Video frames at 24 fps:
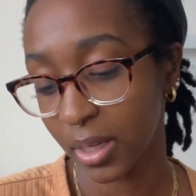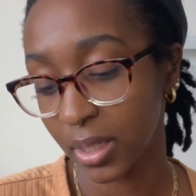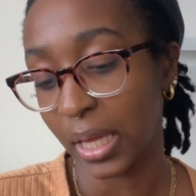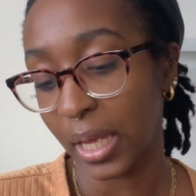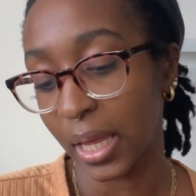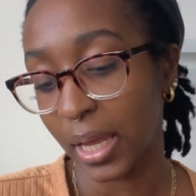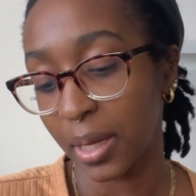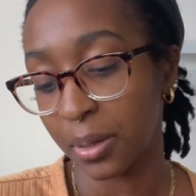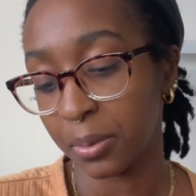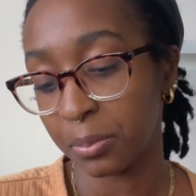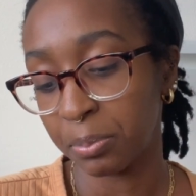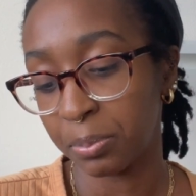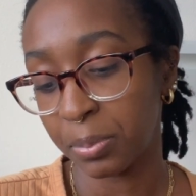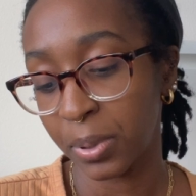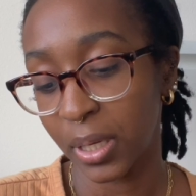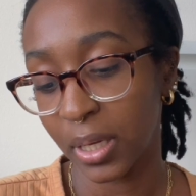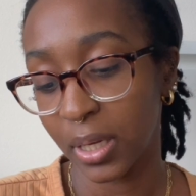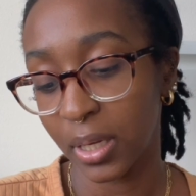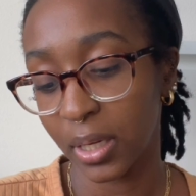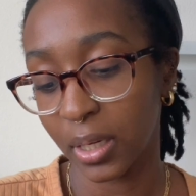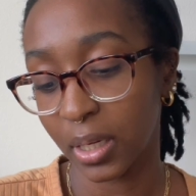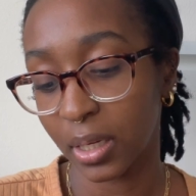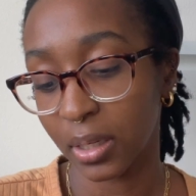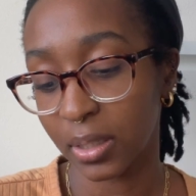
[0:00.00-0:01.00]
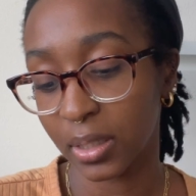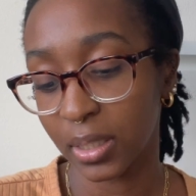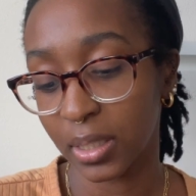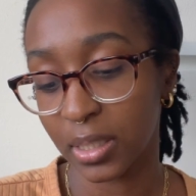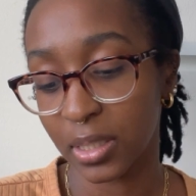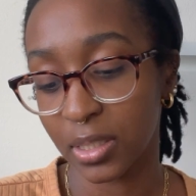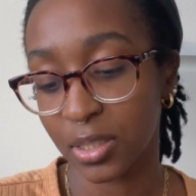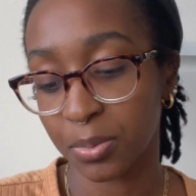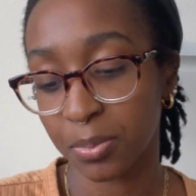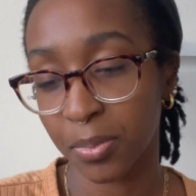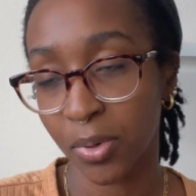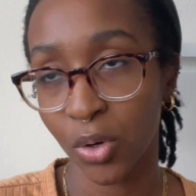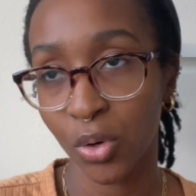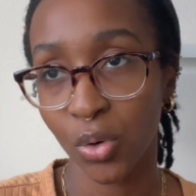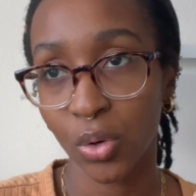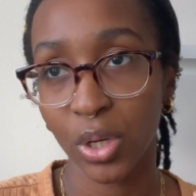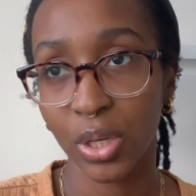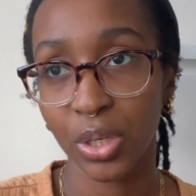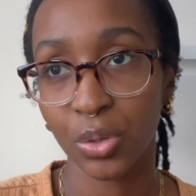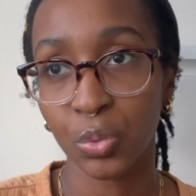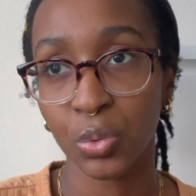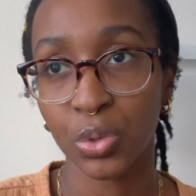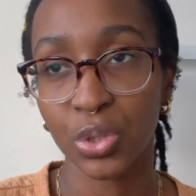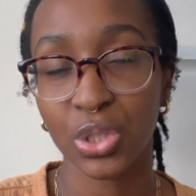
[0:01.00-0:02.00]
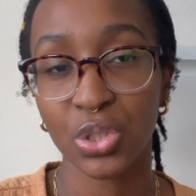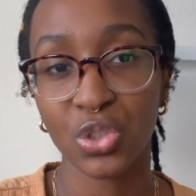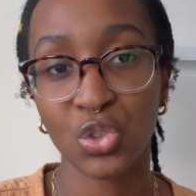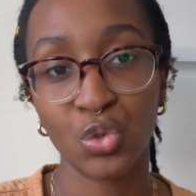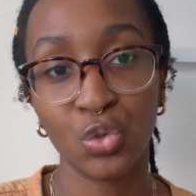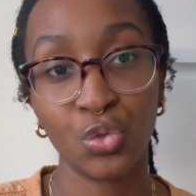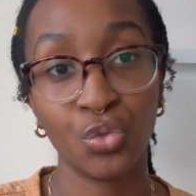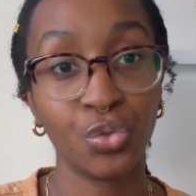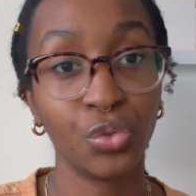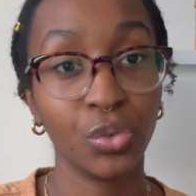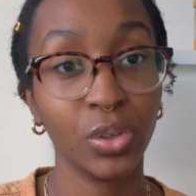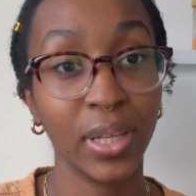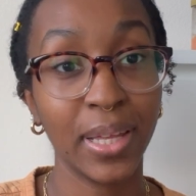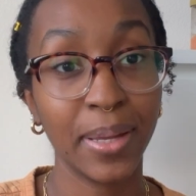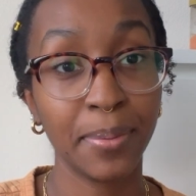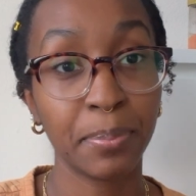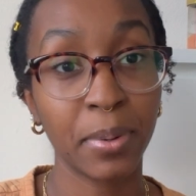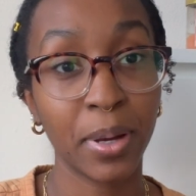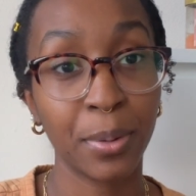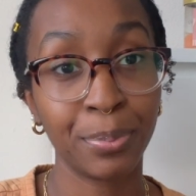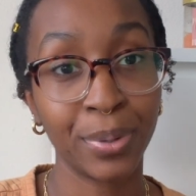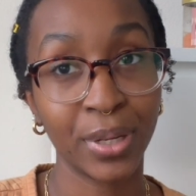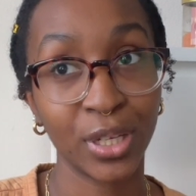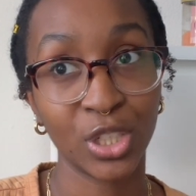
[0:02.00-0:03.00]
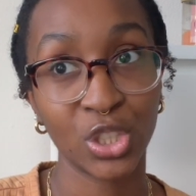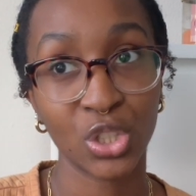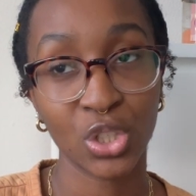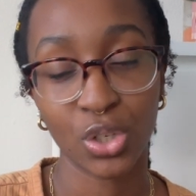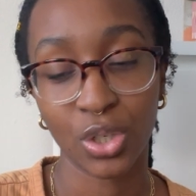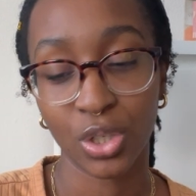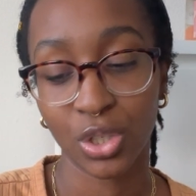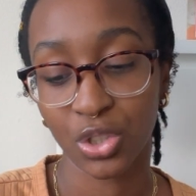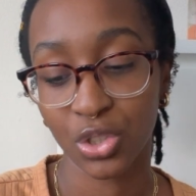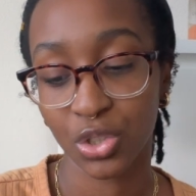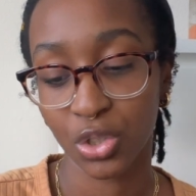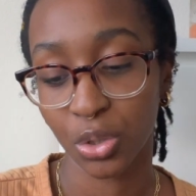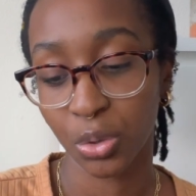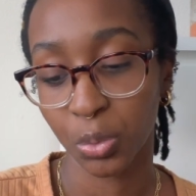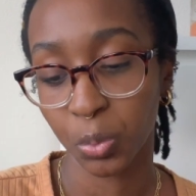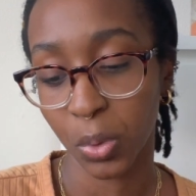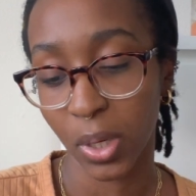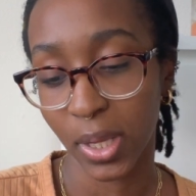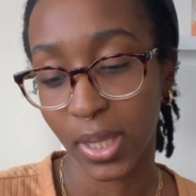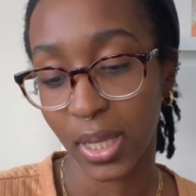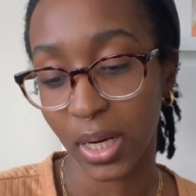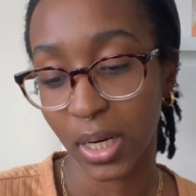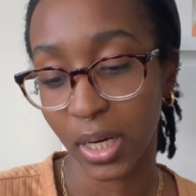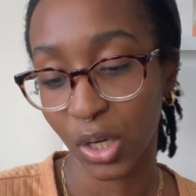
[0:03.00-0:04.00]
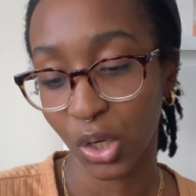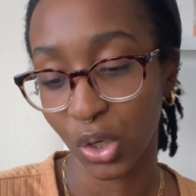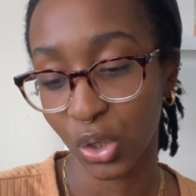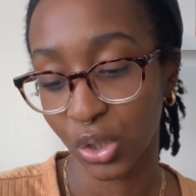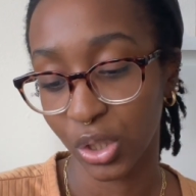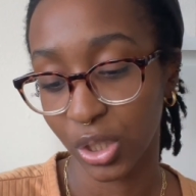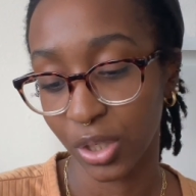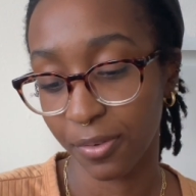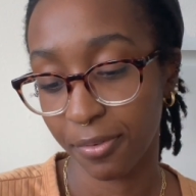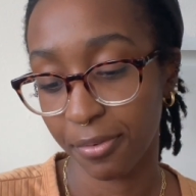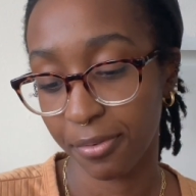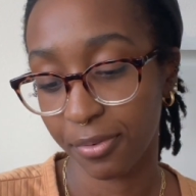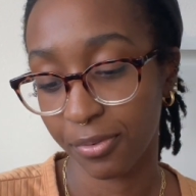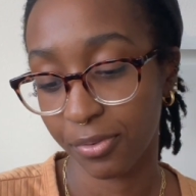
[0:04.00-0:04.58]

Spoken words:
and Pick Gizmo, it was to flip a picture in a certain way that I couldn't